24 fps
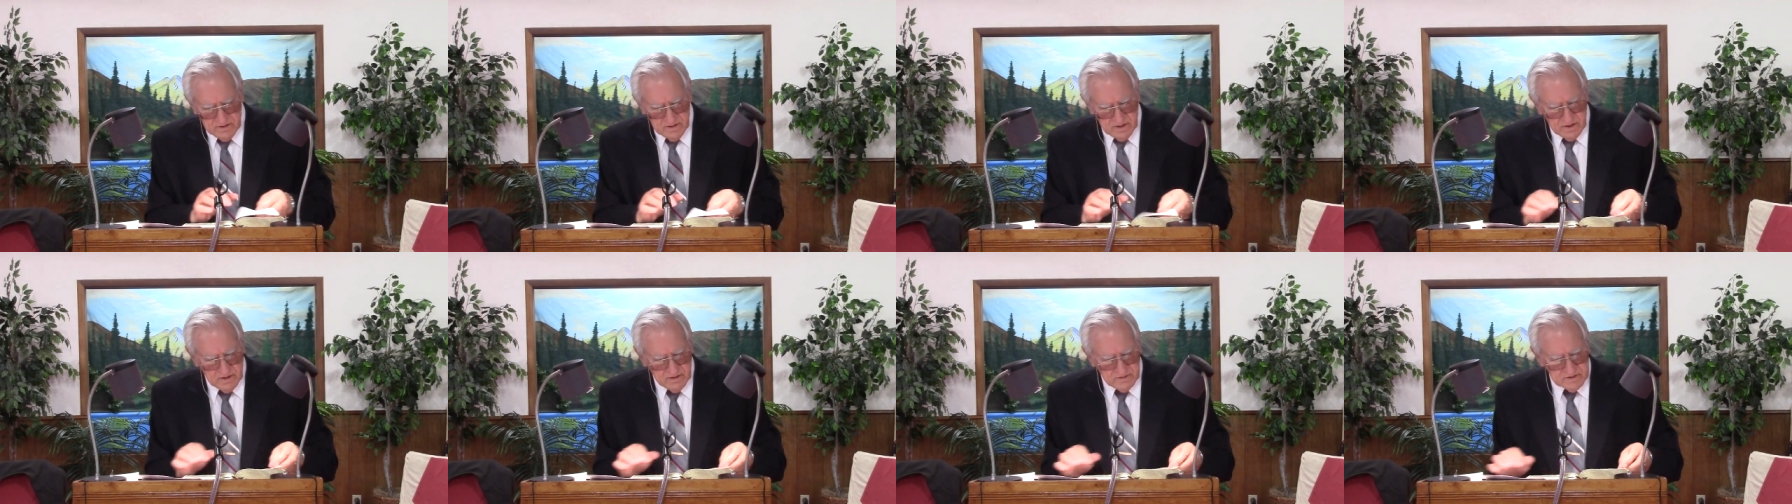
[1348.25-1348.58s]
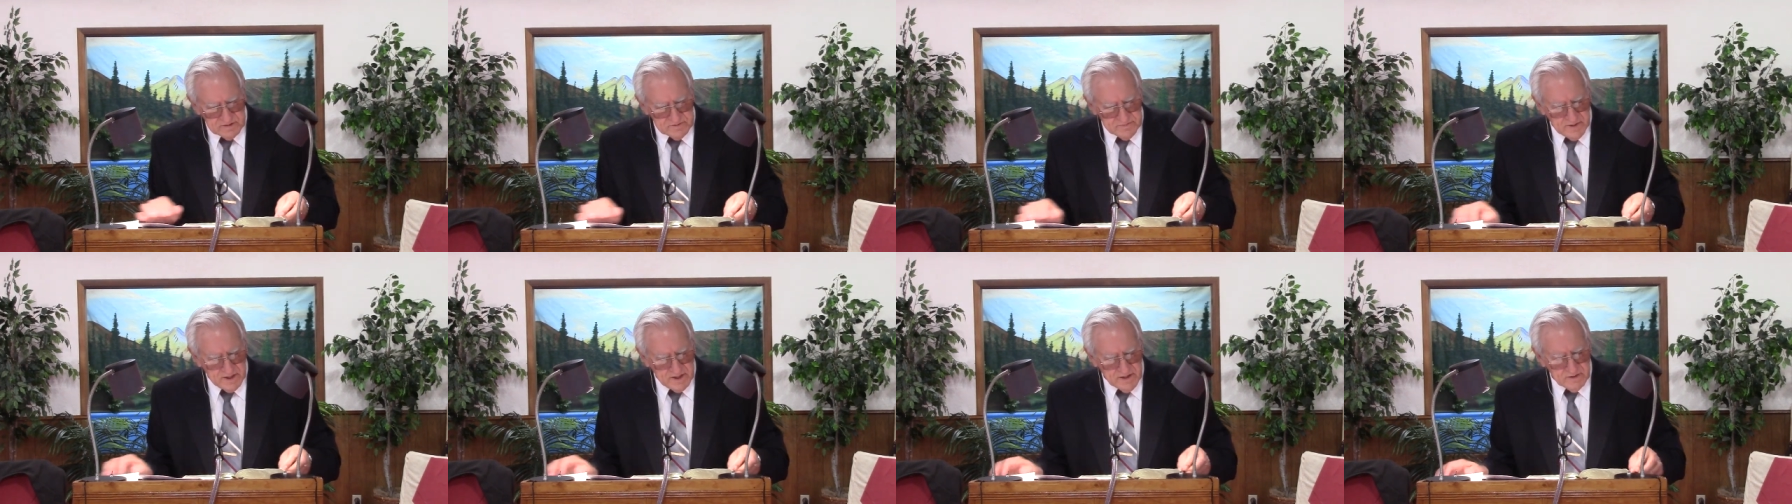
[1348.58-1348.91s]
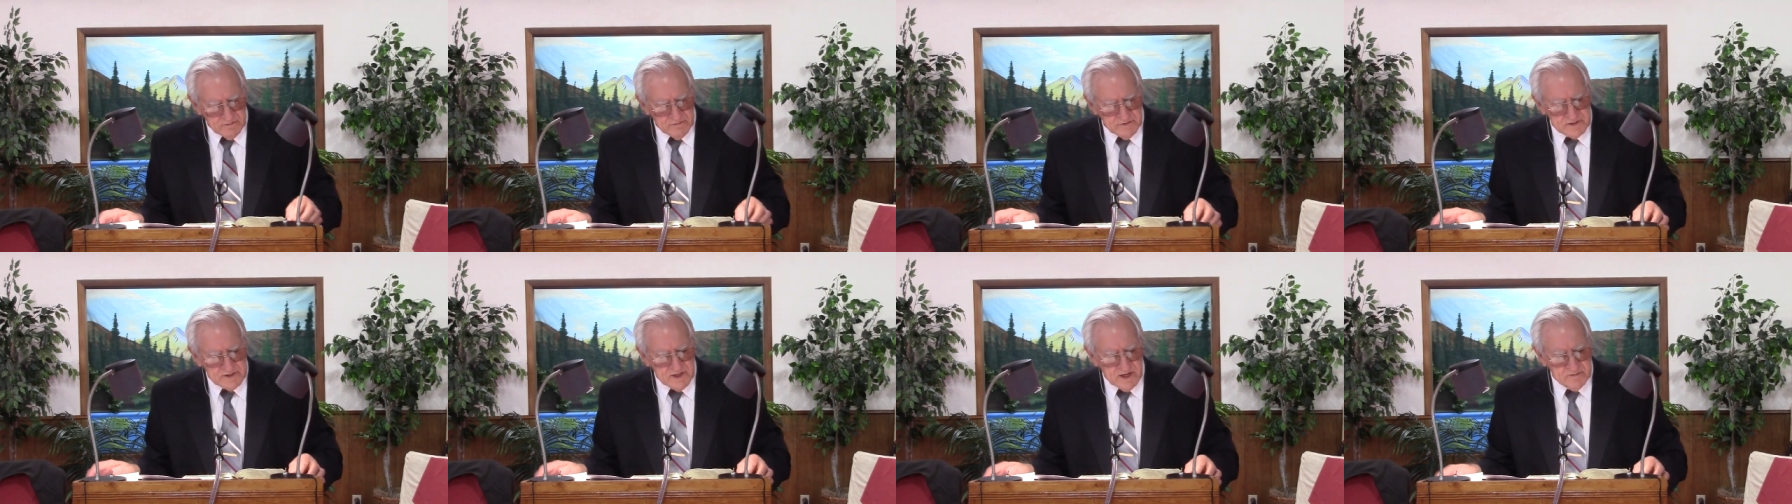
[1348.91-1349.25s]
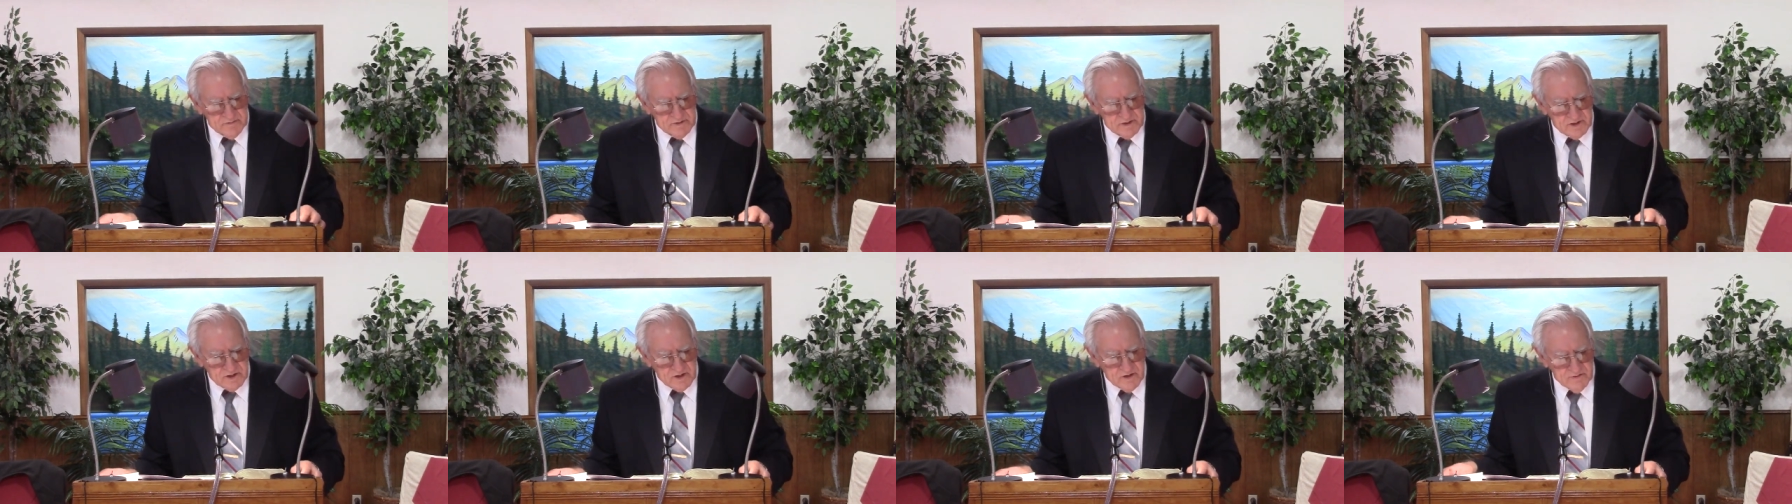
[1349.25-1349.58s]
that was Peter, was
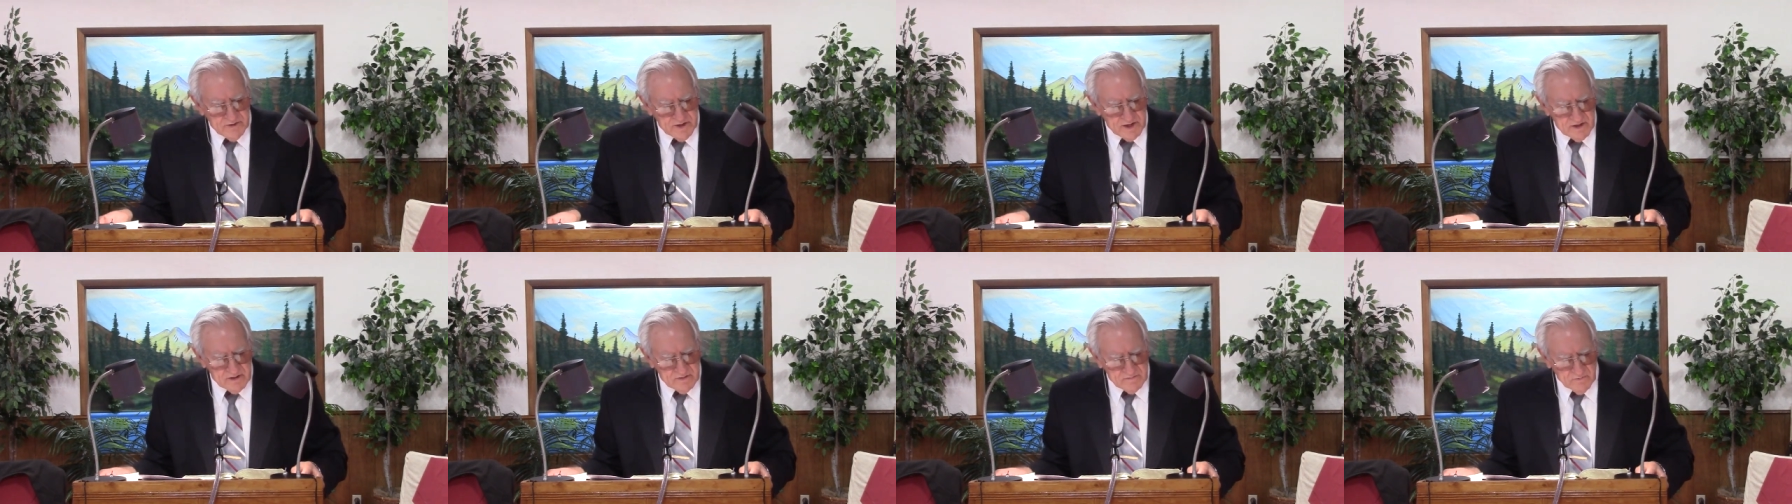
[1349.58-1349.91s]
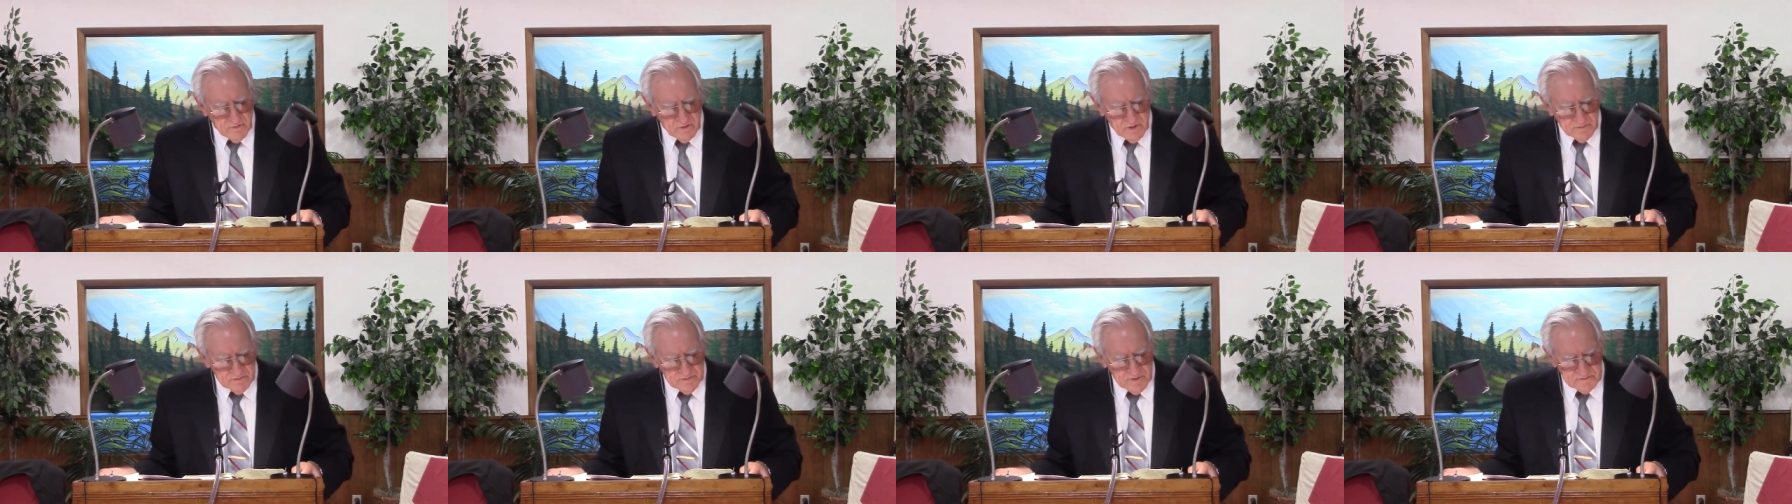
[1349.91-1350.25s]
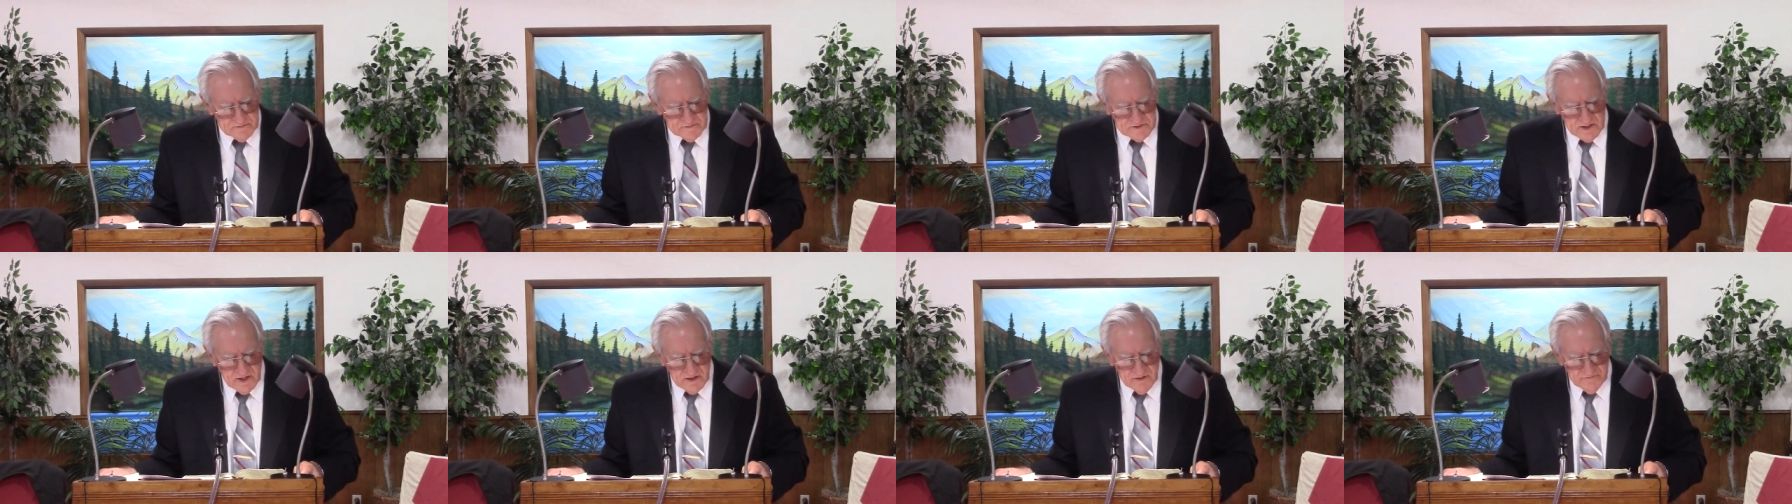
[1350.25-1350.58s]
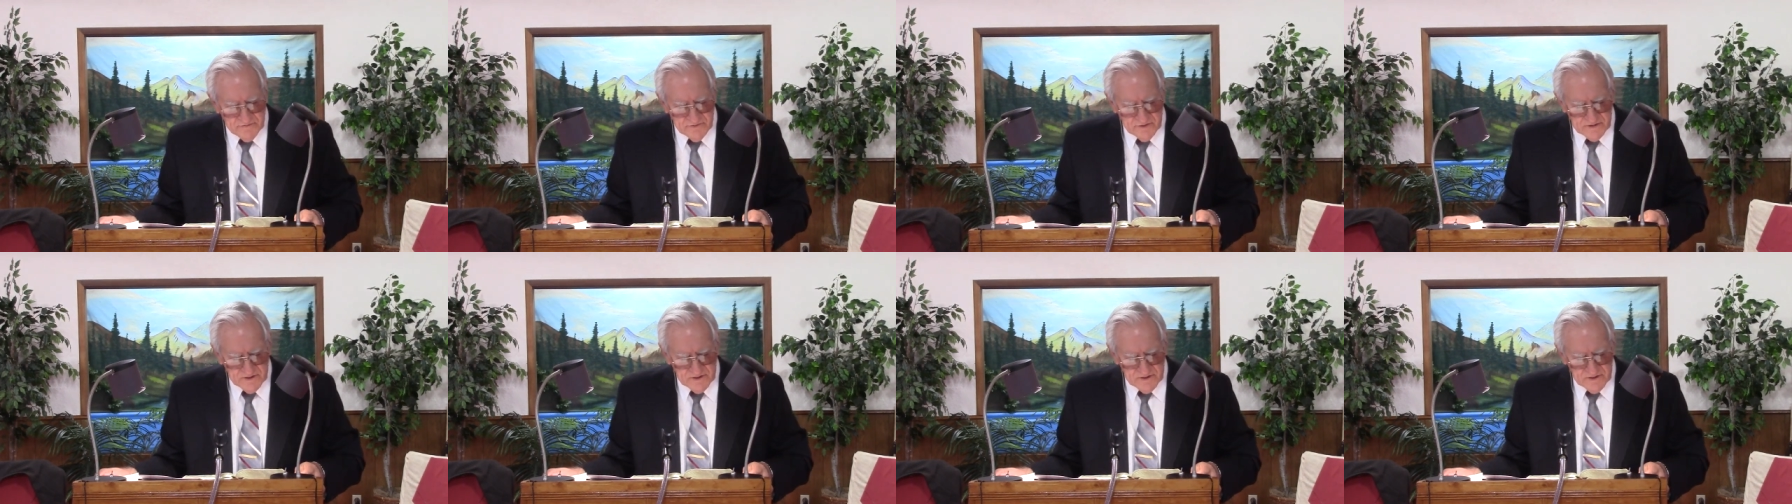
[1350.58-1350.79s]
able to go in and warm himself